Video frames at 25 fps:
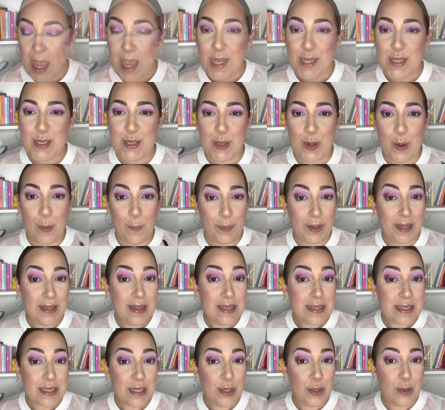To complete
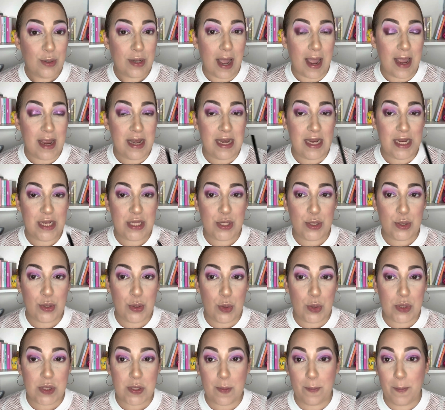this look, I need to
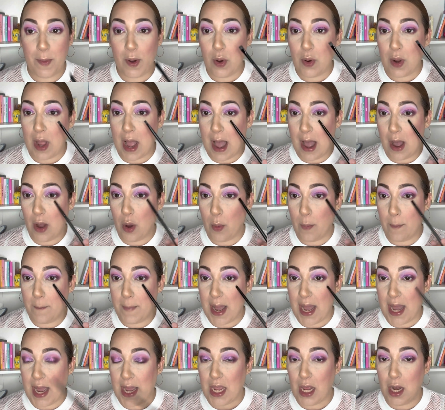smoke out
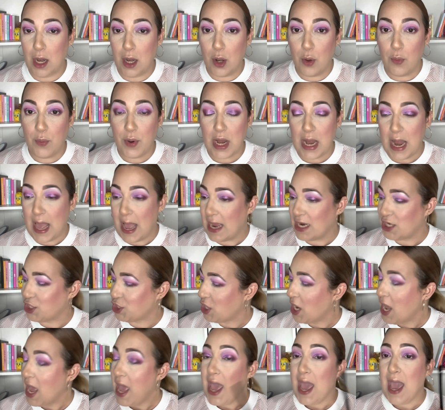my lower lash.
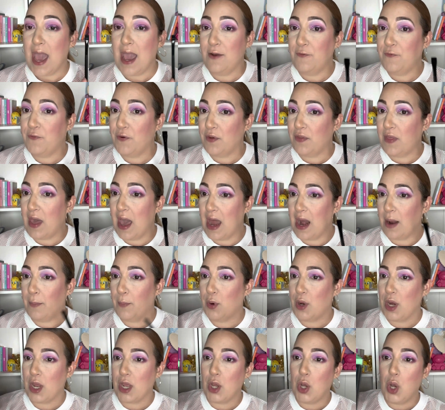And for that, I'm
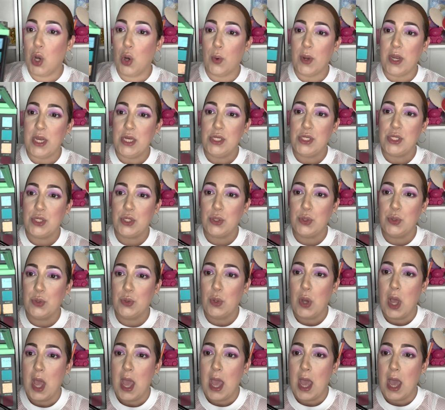going to go
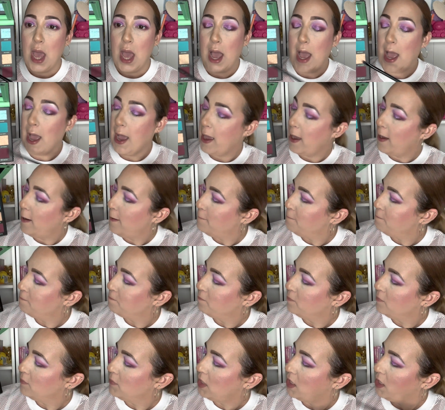into...
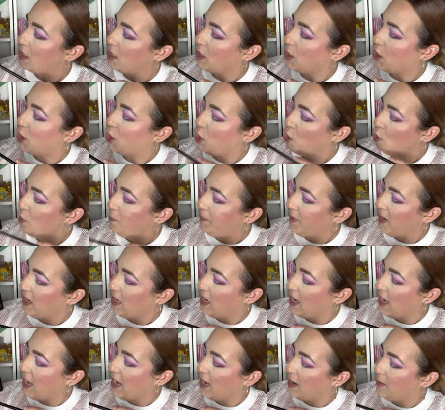Cupid
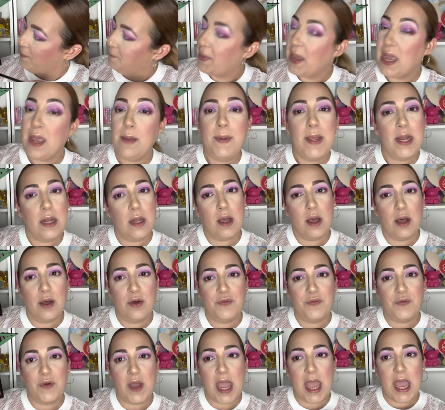and Baby
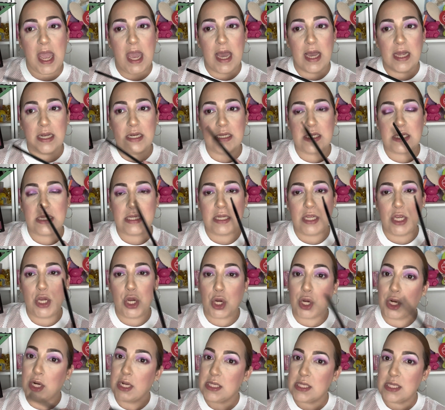Love, and you're
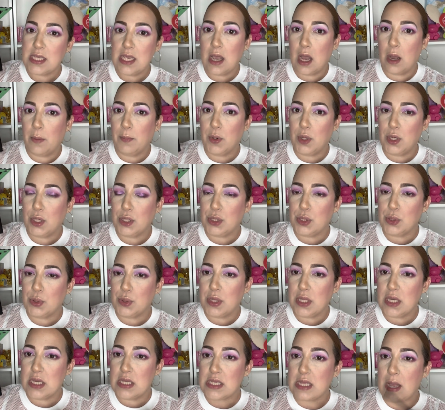gonna see how I'm gonna do
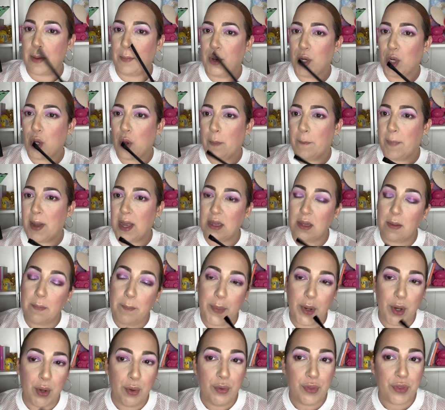this. I'm gonna combine them
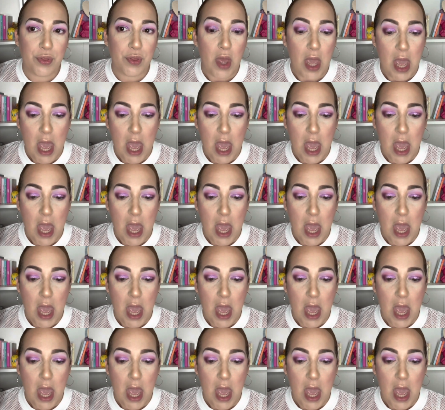both,